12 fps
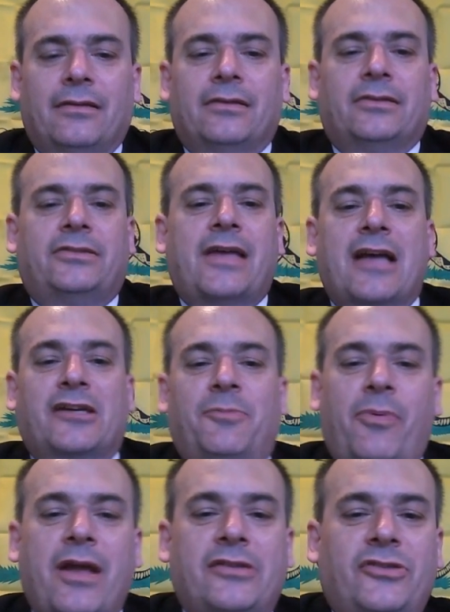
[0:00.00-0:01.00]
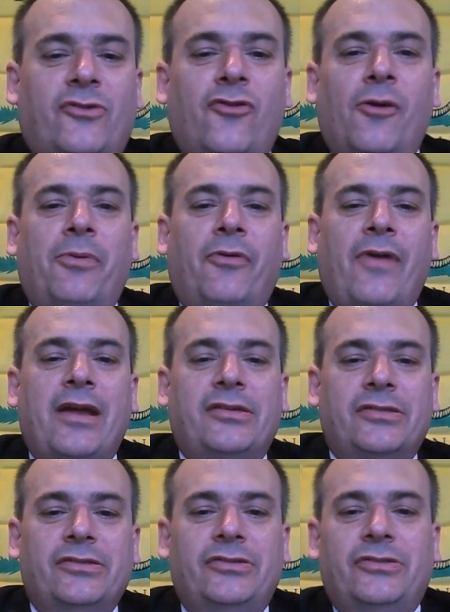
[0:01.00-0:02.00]
Tax breaks to
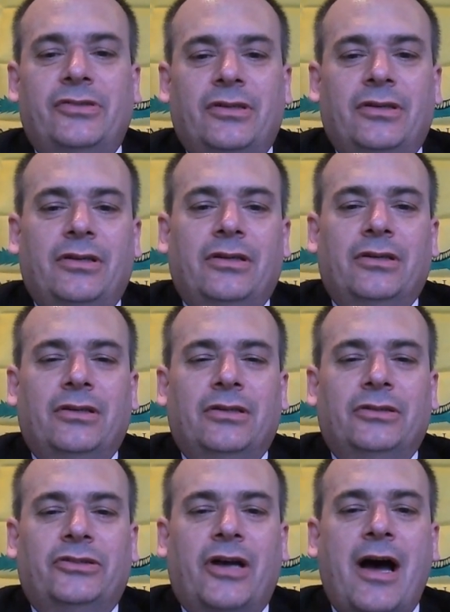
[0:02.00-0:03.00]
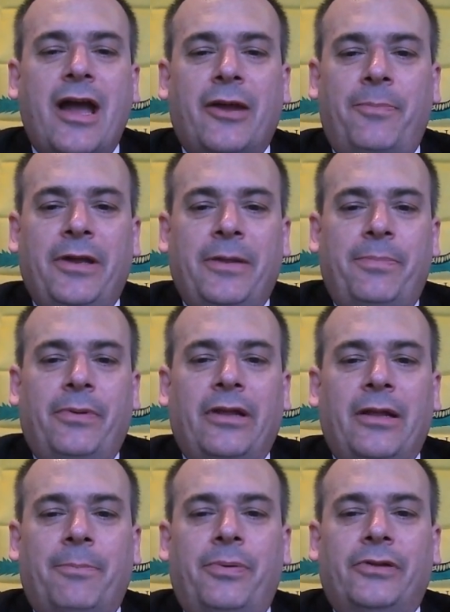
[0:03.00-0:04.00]
corporations to hire people
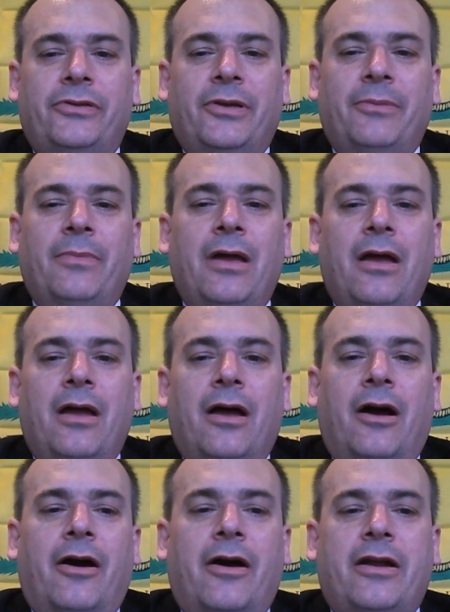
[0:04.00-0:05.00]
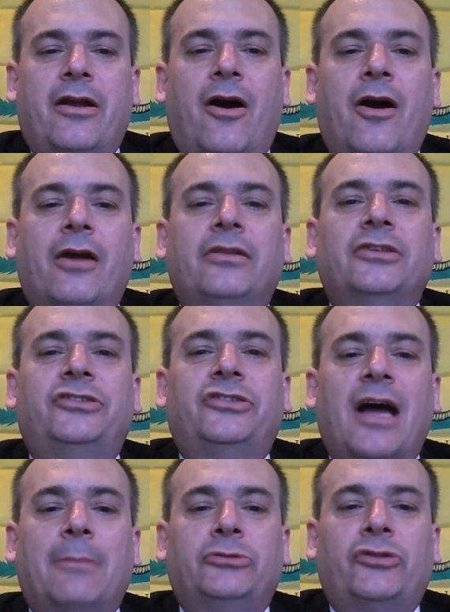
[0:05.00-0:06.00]
and put them on an
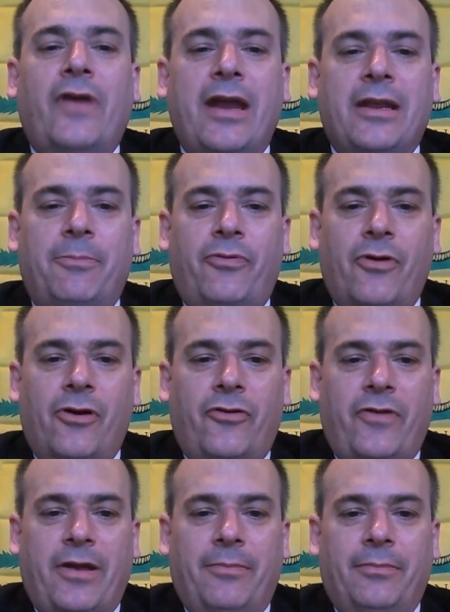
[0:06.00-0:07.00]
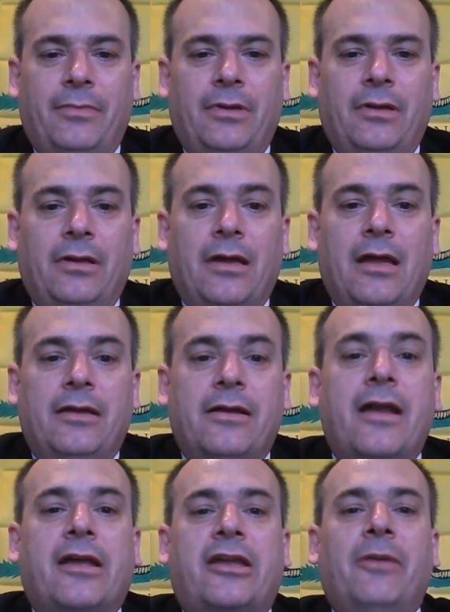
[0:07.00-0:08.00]
on-the-job training program, not
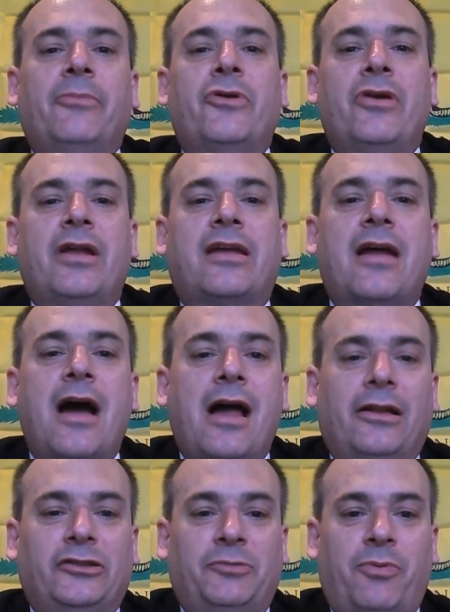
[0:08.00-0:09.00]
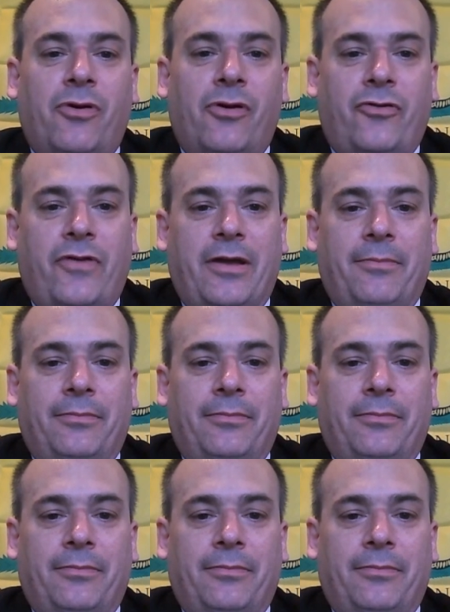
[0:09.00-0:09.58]
a community college program.